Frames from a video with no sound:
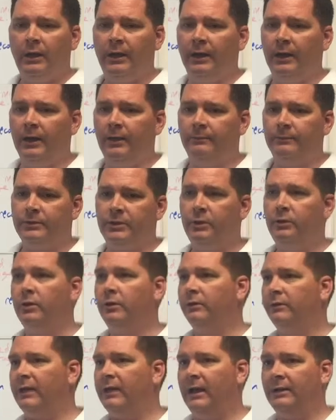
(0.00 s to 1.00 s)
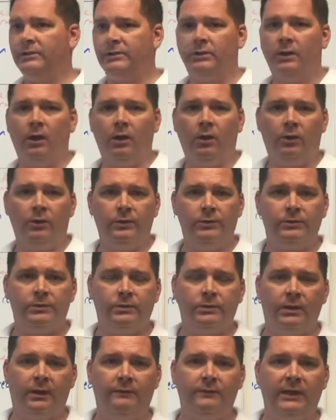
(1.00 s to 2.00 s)

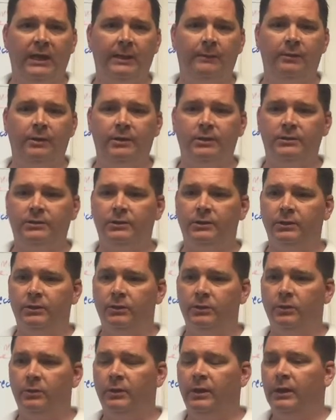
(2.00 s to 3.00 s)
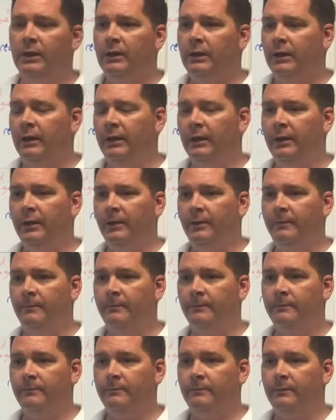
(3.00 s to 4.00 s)
$200,000 of damage to
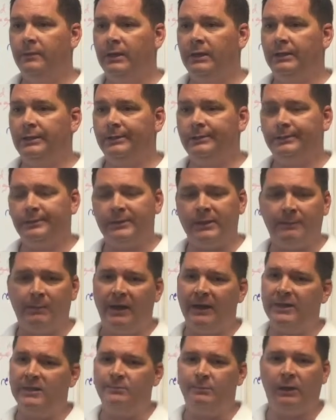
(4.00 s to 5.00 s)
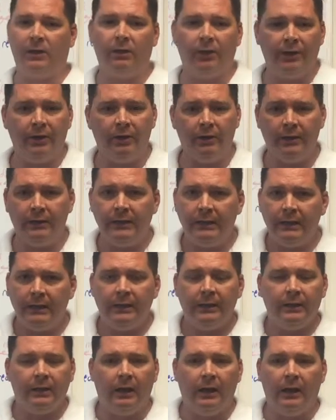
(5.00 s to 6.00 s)
somebody's McLaren,
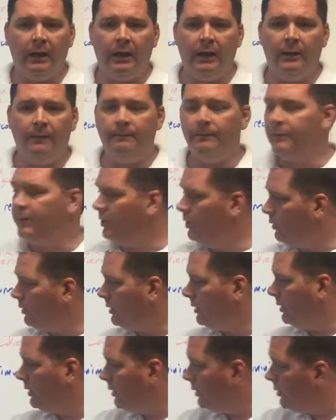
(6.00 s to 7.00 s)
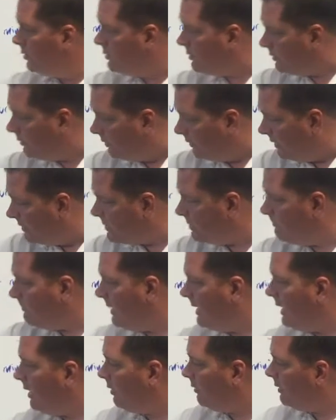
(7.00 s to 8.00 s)
you can use this
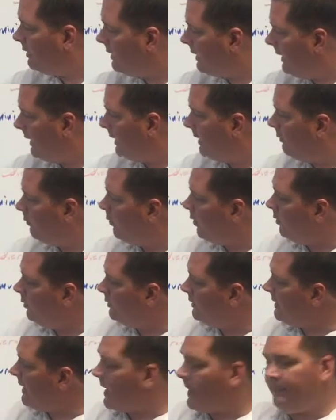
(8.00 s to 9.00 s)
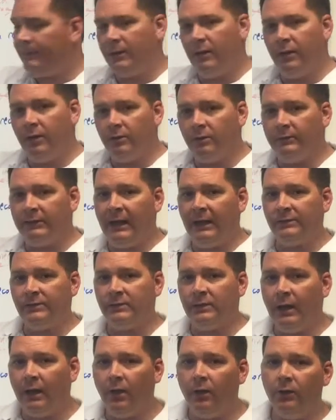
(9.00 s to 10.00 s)
amount and it won't cap at
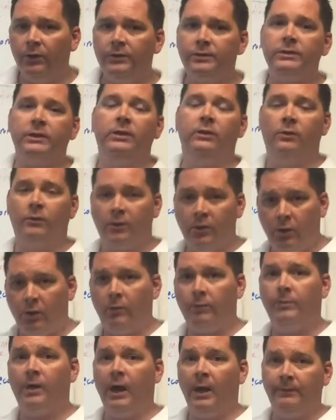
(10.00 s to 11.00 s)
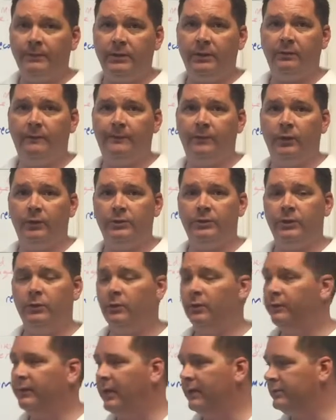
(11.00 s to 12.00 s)
$100,000. It'll go up to the full
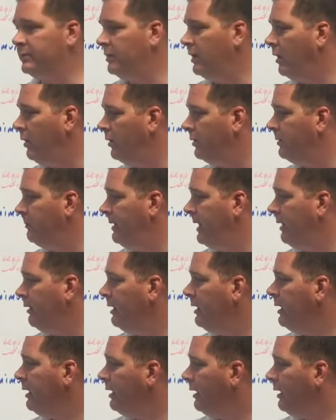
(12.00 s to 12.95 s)
$200,000 amount.